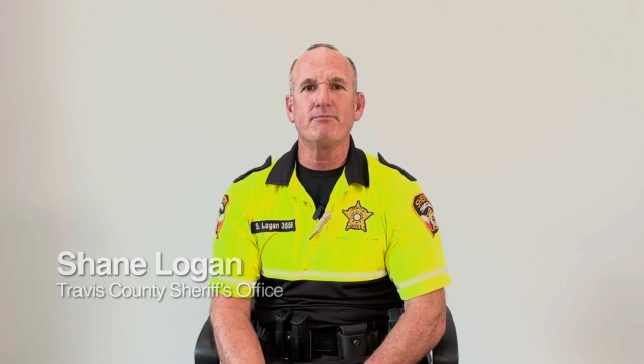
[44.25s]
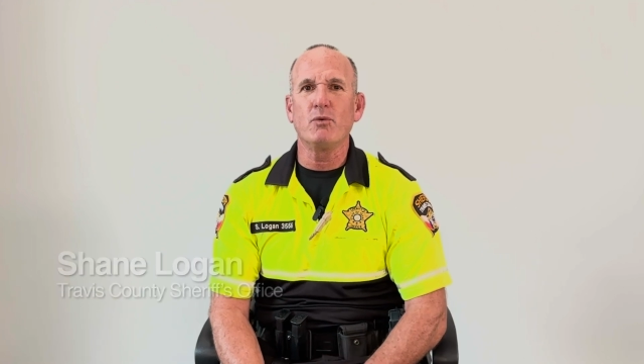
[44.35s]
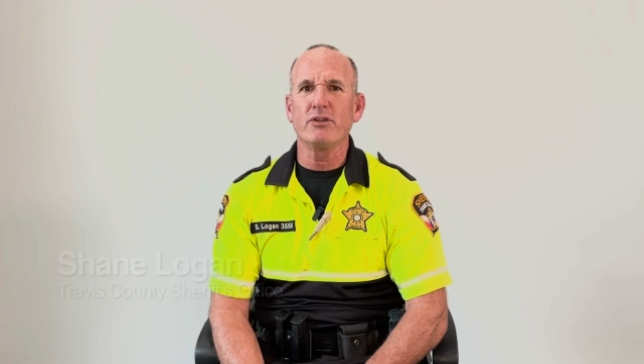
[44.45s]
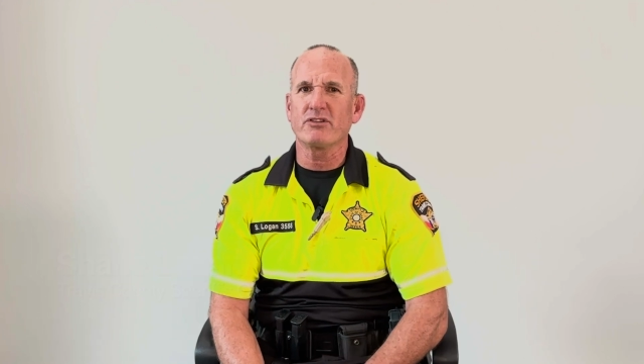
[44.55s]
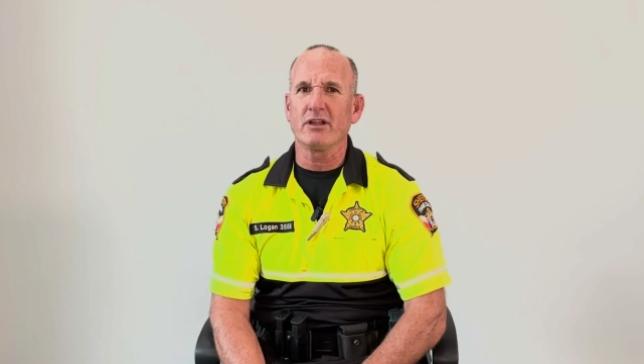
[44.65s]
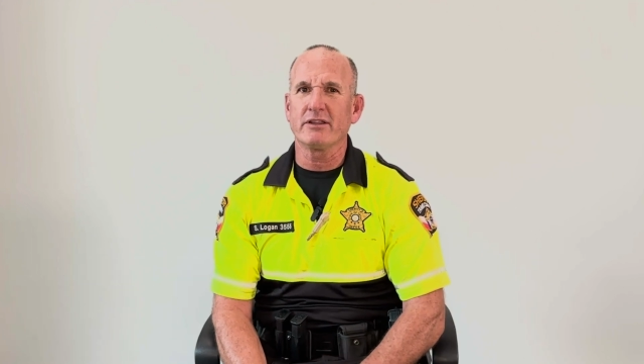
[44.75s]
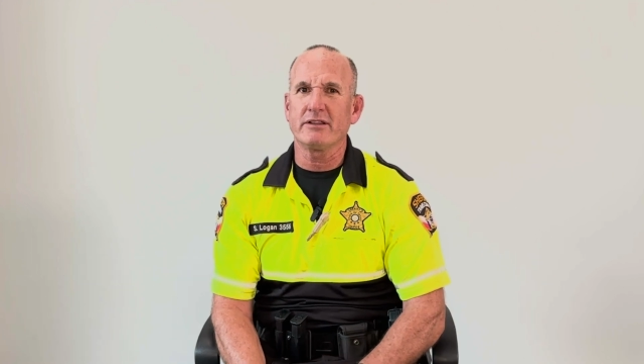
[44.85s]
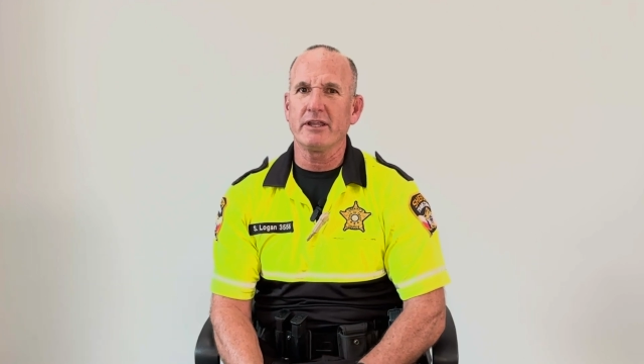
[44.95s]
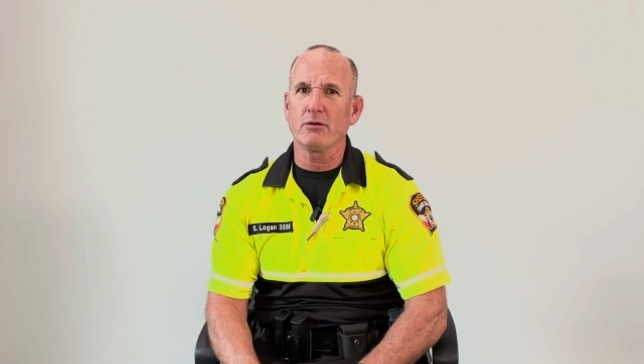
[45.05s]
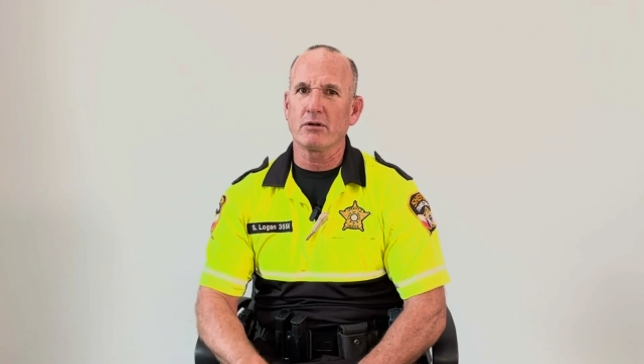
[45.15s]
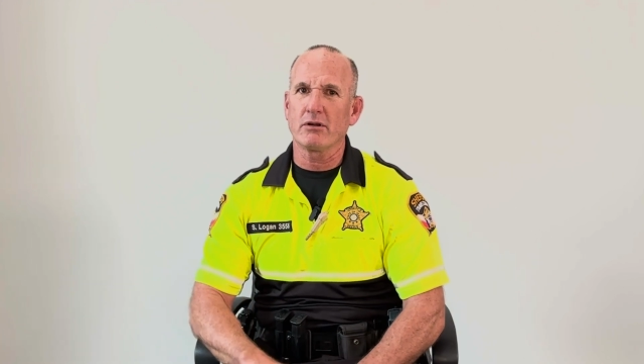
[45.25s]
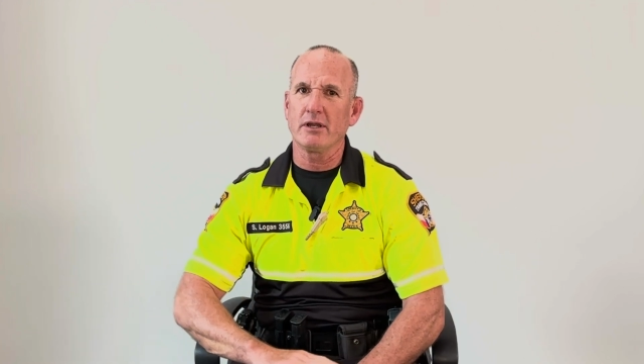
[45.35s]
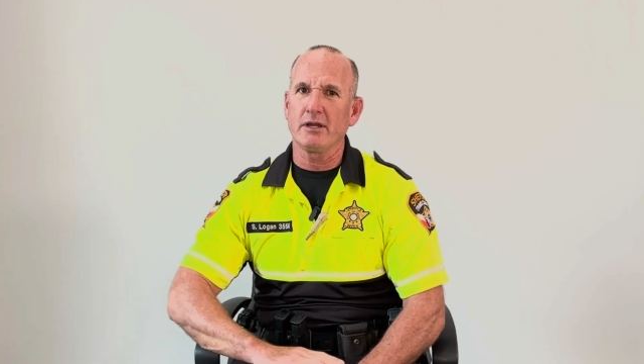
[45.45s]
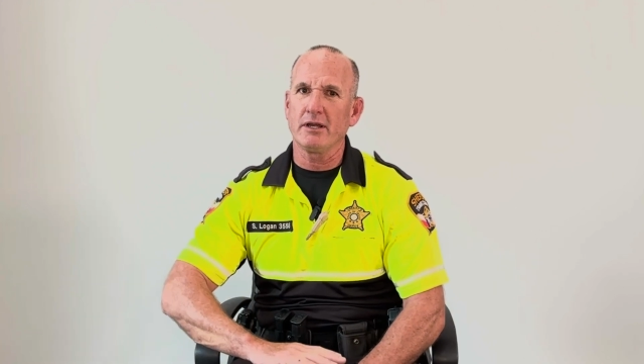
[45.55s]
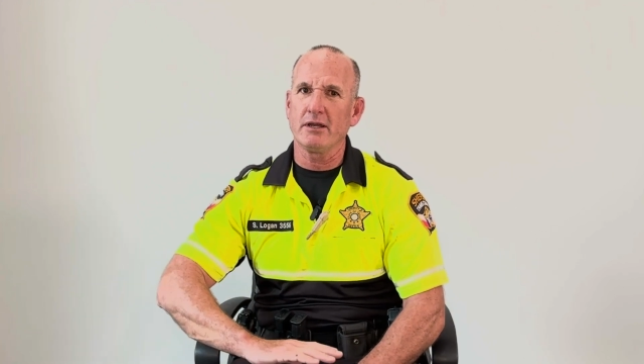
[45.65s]
We saw that they were
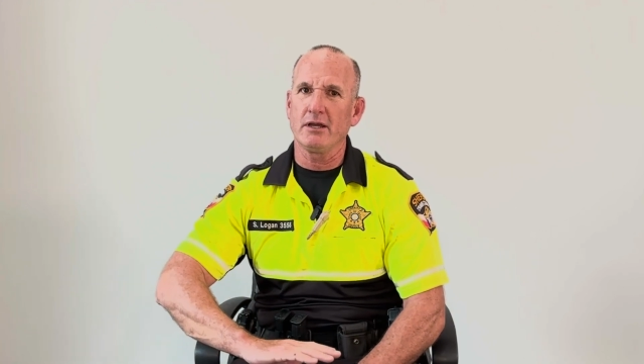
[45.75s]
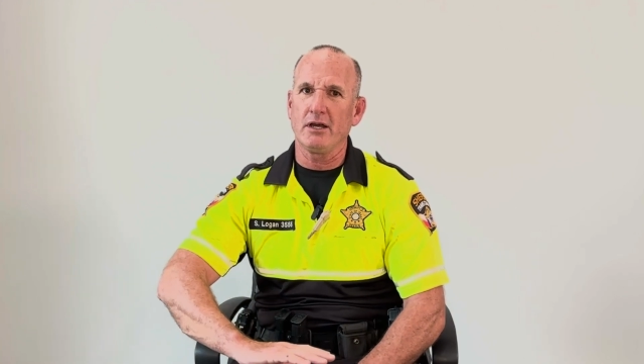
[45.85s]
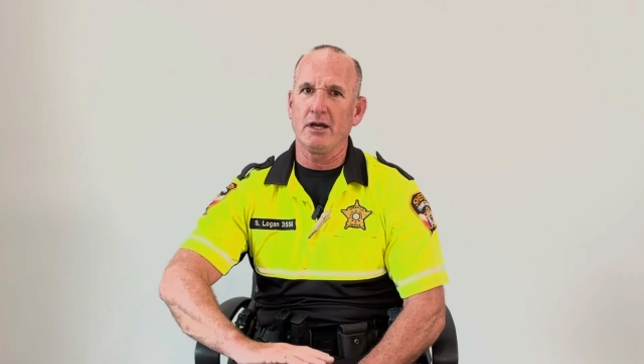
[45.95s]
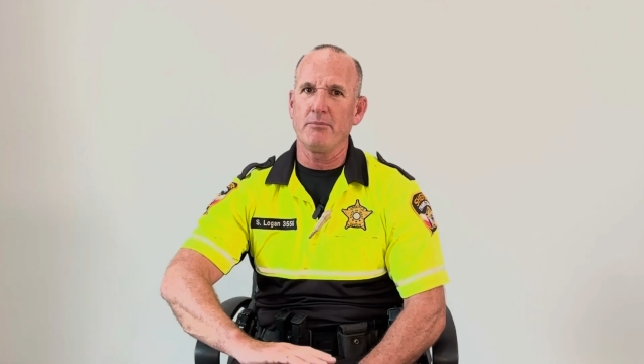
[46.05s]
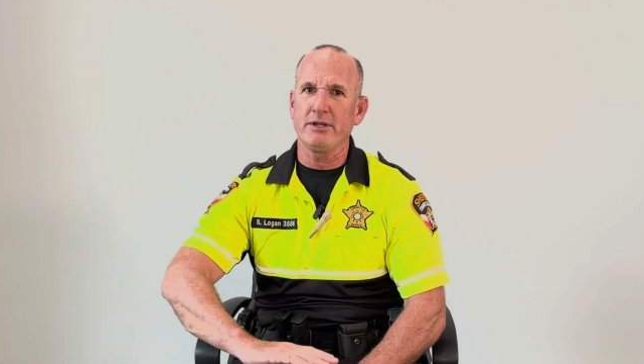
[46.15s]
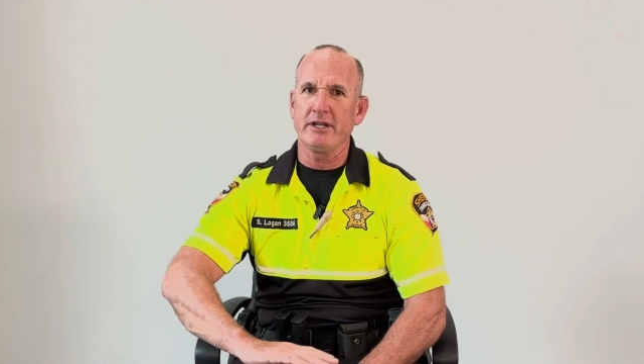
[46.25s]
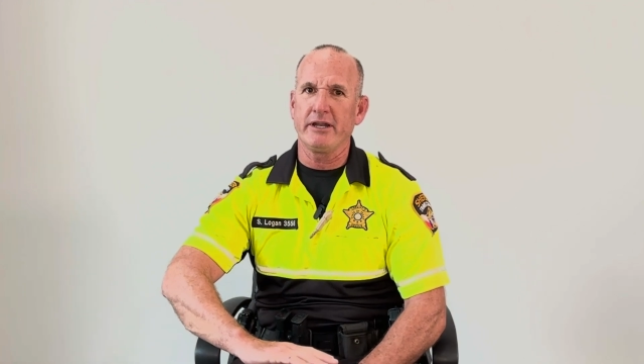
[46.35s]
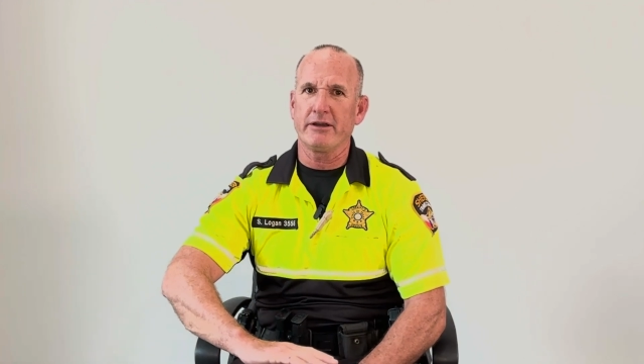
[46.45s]
up in an